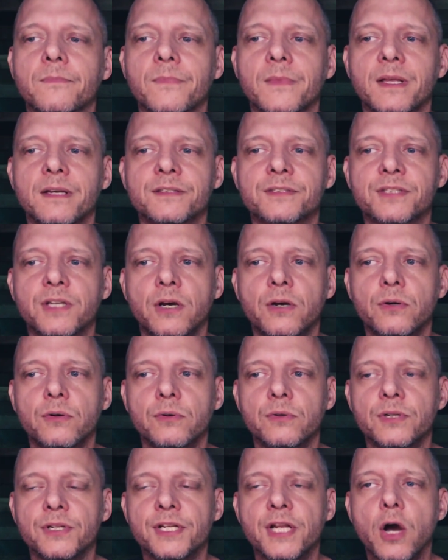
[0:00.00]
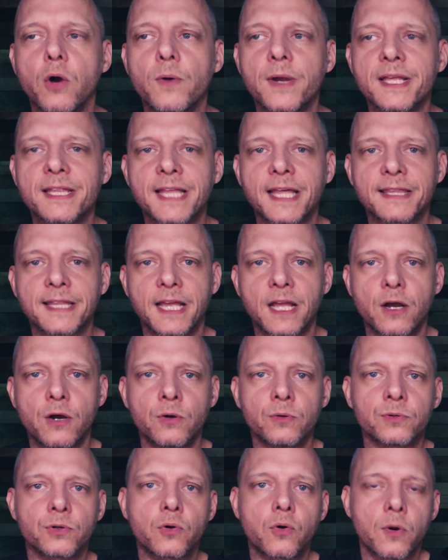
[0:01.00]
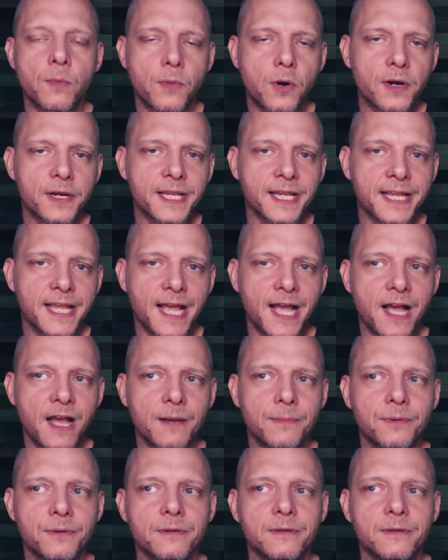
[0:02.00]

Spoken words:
So knowing that they own CoinMarketCap